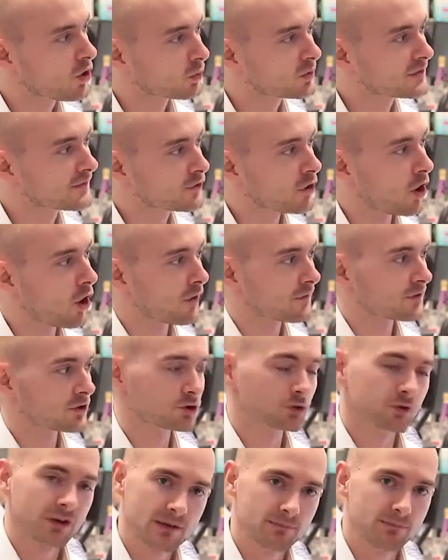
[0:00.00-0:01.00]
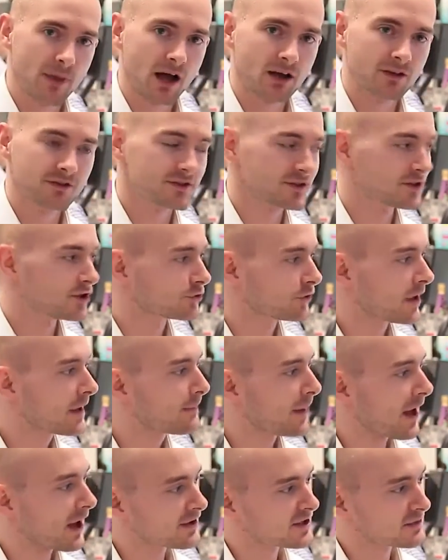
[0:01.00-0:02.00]
we've got the trade balance. The
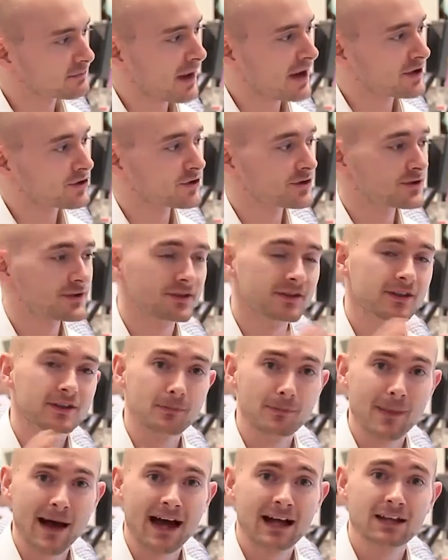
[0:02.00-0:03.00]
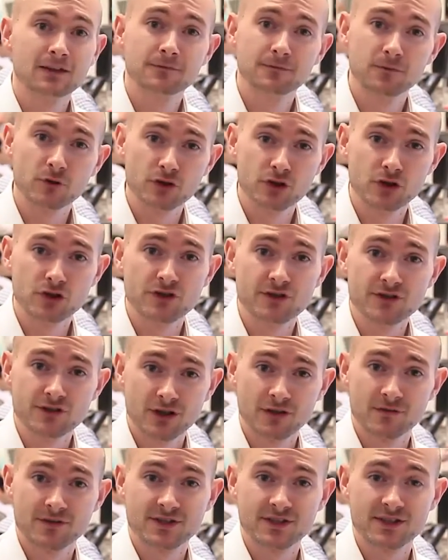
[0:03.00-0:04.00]
trade balance measures the demand for goods and
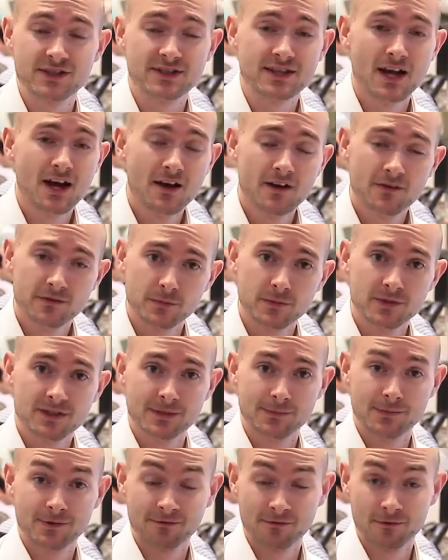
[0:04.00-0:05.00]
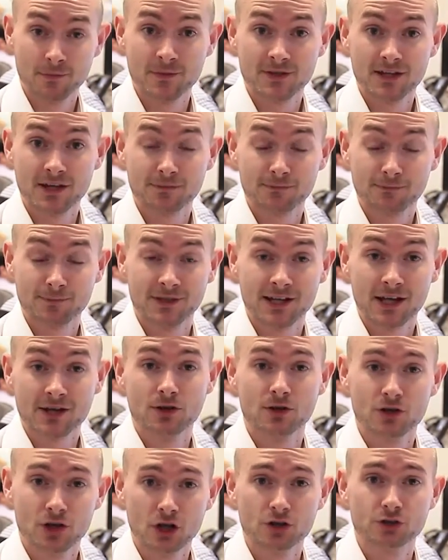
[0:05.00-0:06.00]
services from a
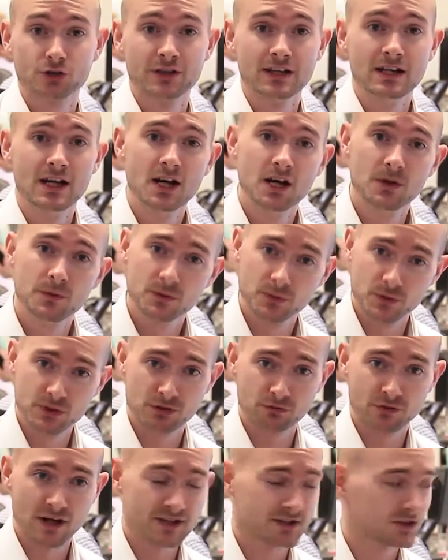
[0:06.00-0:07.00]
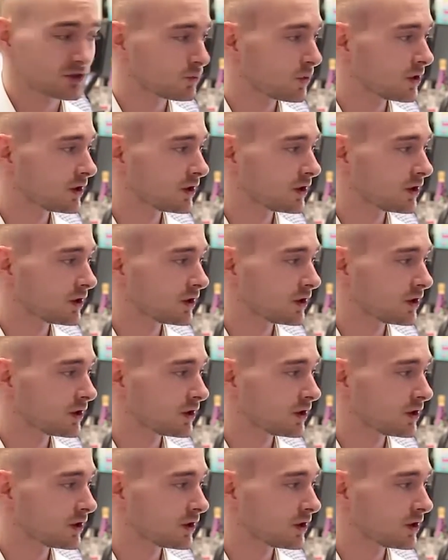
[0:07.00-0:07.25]
particular country between the rest of the